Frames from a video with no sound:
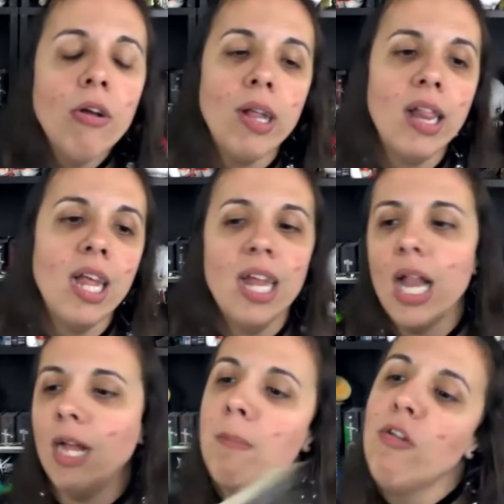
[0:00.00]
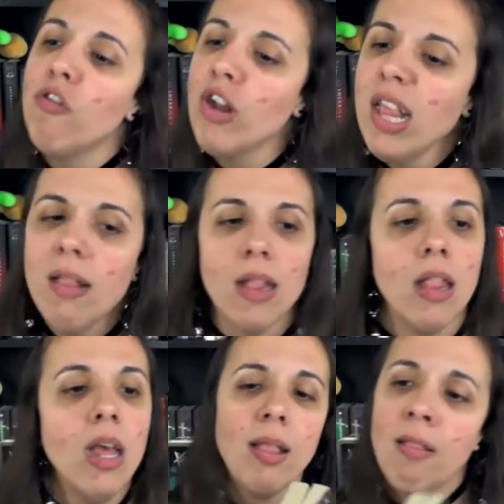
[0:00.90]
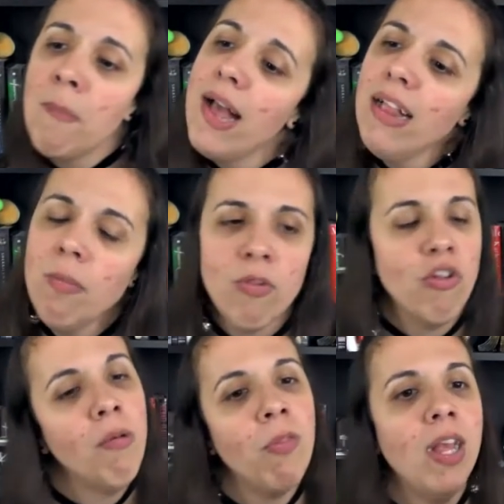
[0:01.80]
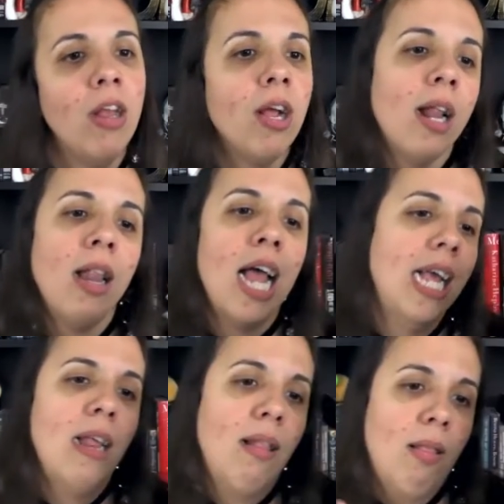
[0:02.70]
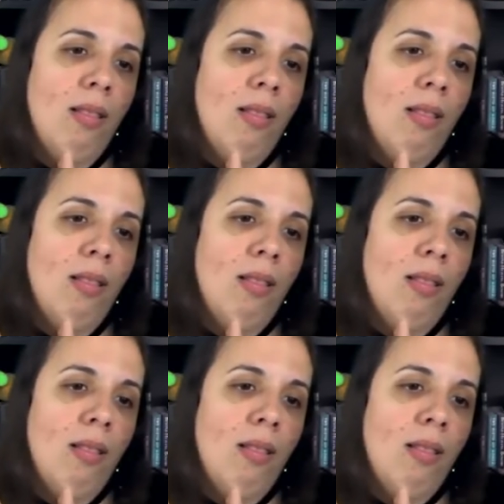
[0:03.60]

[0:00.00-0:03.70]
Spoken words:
or you think you like mysteries and suspense, but you don't think you're gonna like